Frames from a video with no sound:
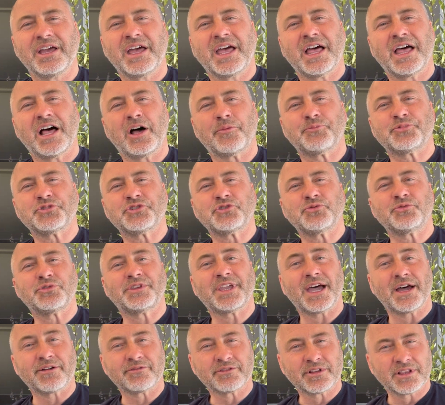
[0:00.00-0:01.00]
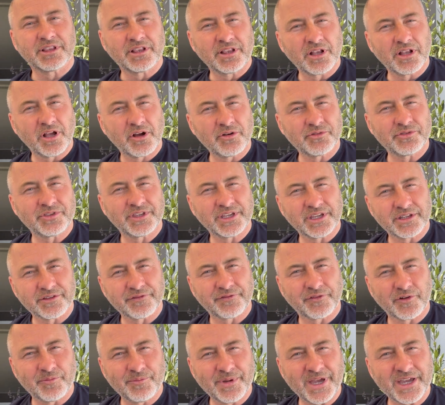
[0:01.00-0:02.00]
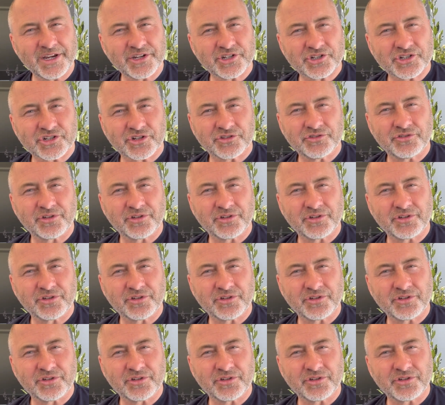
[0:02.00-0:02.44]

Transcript: helps you download the information.